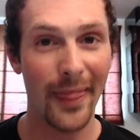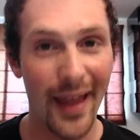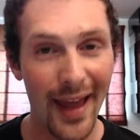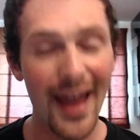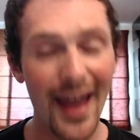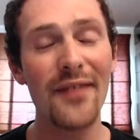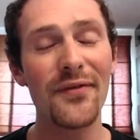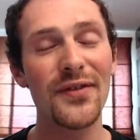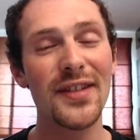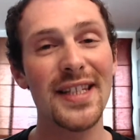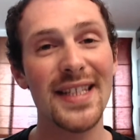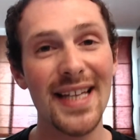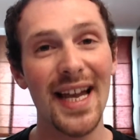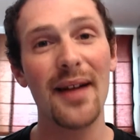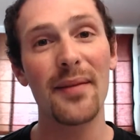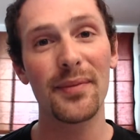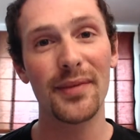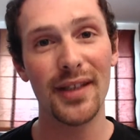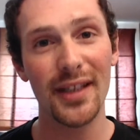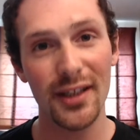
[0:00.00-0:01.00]
Have
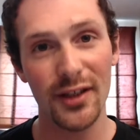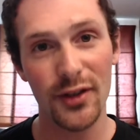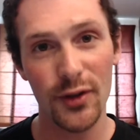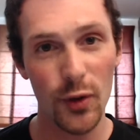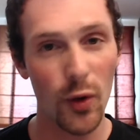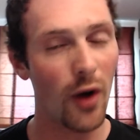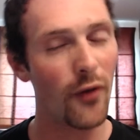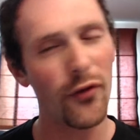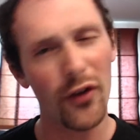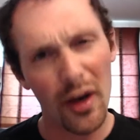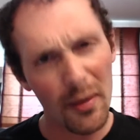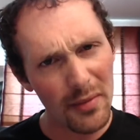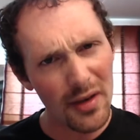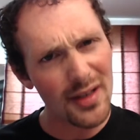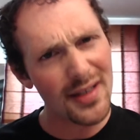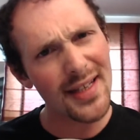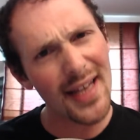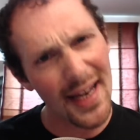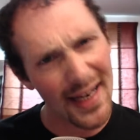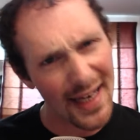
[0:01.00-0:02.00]
something to offer. I'm
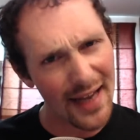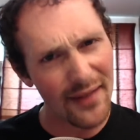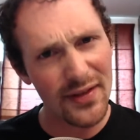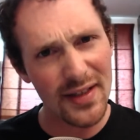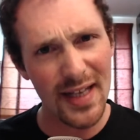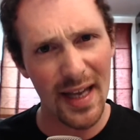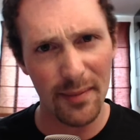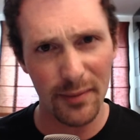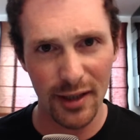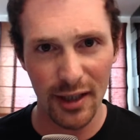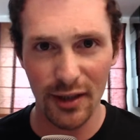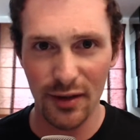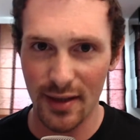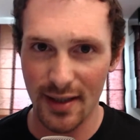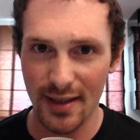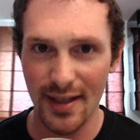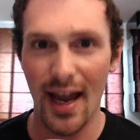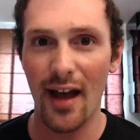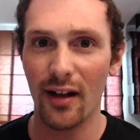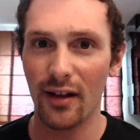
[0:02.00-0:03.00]
not saying you have something to
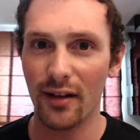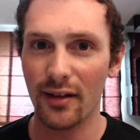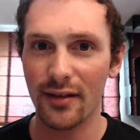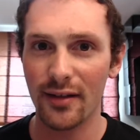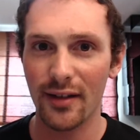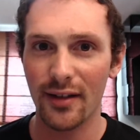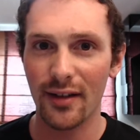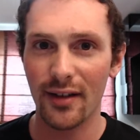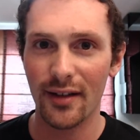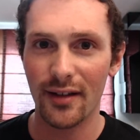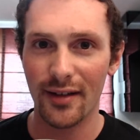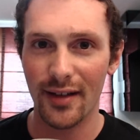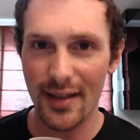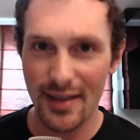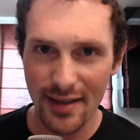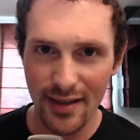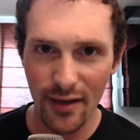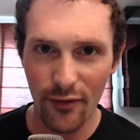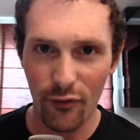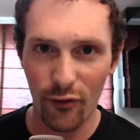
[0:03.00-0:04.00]
sell.
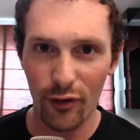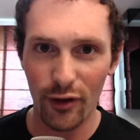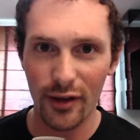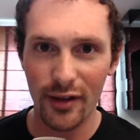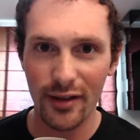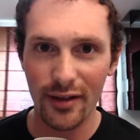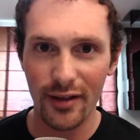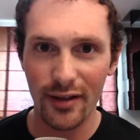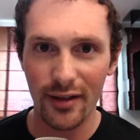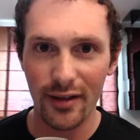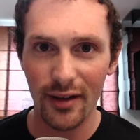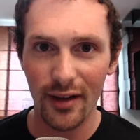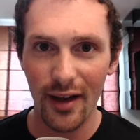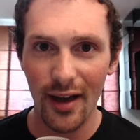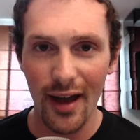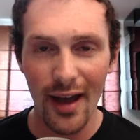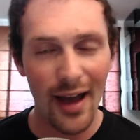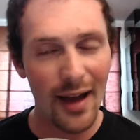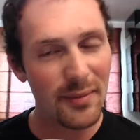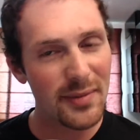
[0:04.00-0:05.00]
That's different.
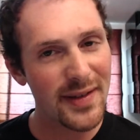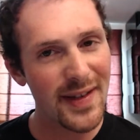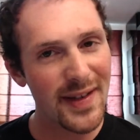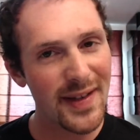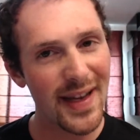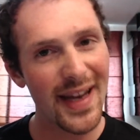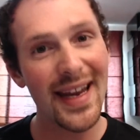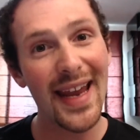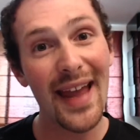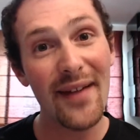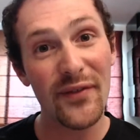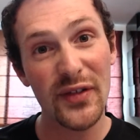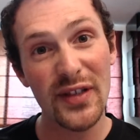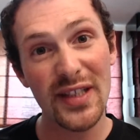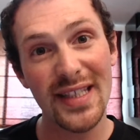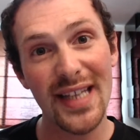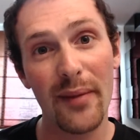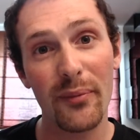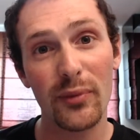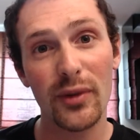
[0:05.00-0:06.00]
I'm saying you have
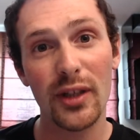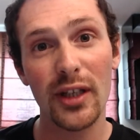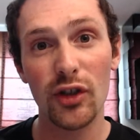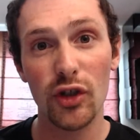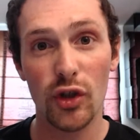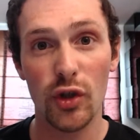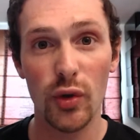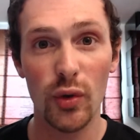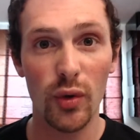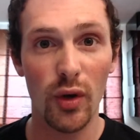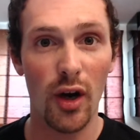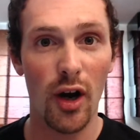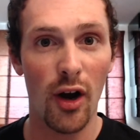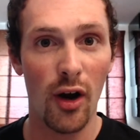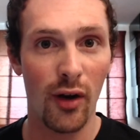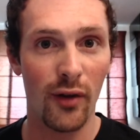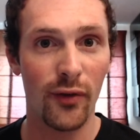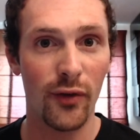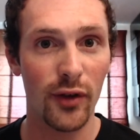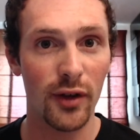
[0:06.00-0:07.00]
something to
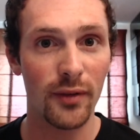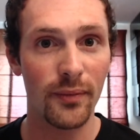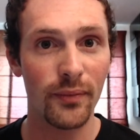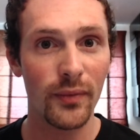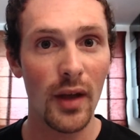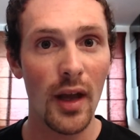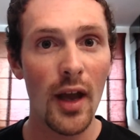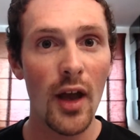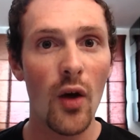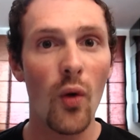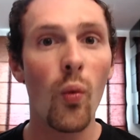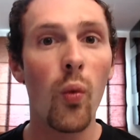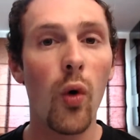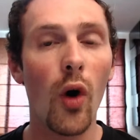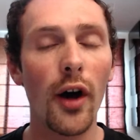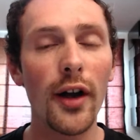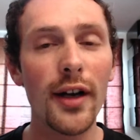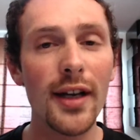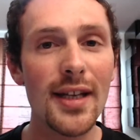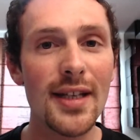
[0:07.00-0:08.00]
offer.
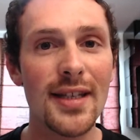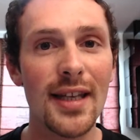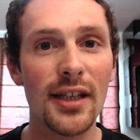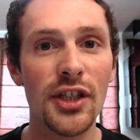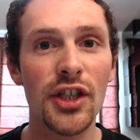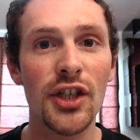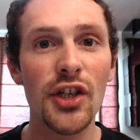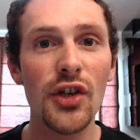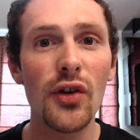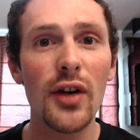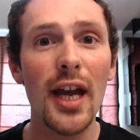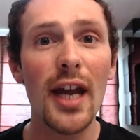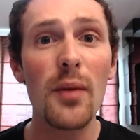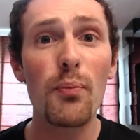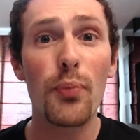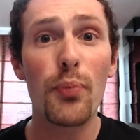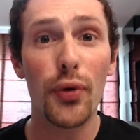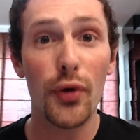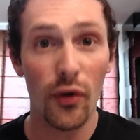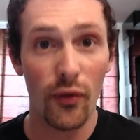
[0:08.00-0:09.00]
What is that you can
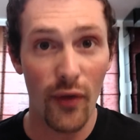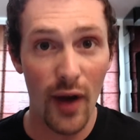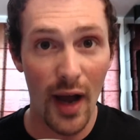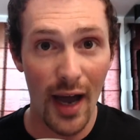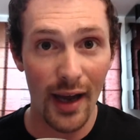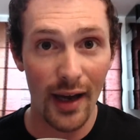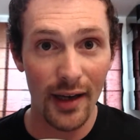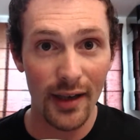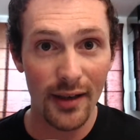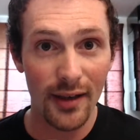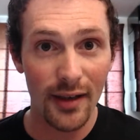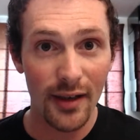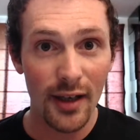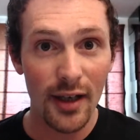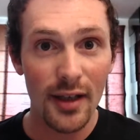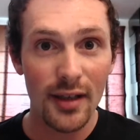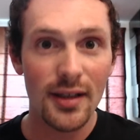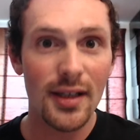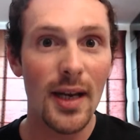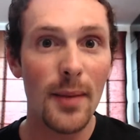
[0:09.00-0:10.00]
provide
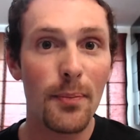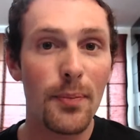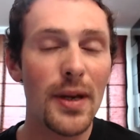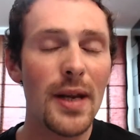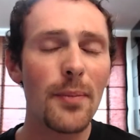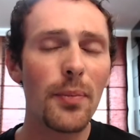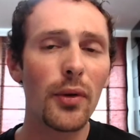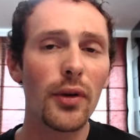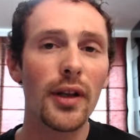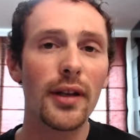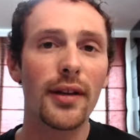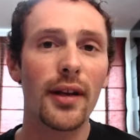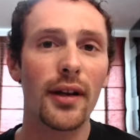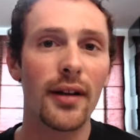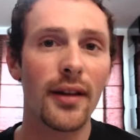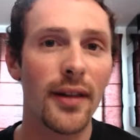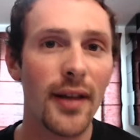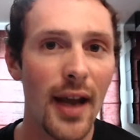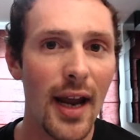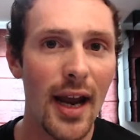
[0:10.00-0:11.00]
to the people that are
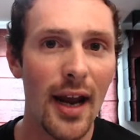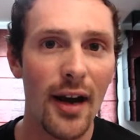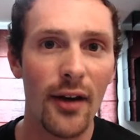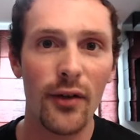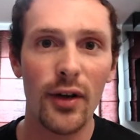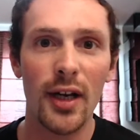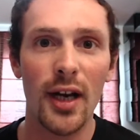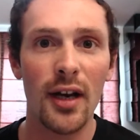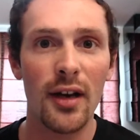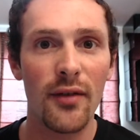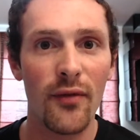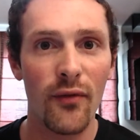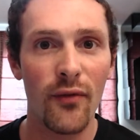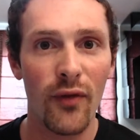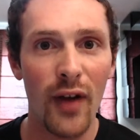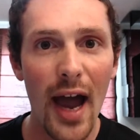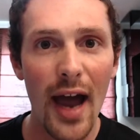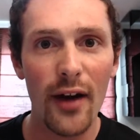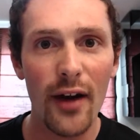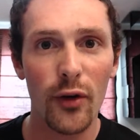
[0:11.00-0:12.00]
there in an
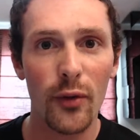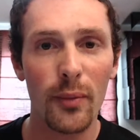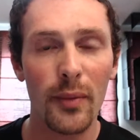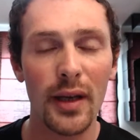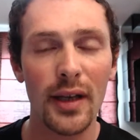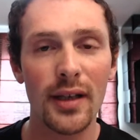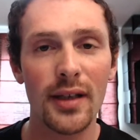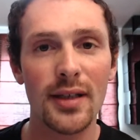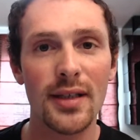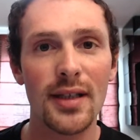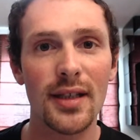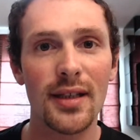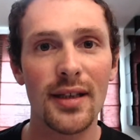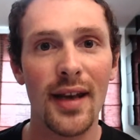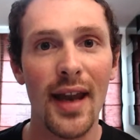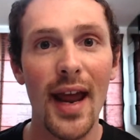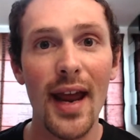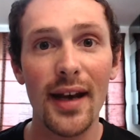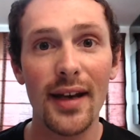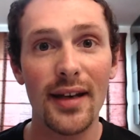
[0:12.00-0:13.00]
environment
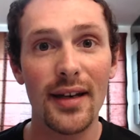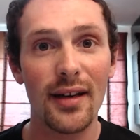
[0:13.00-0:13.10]
that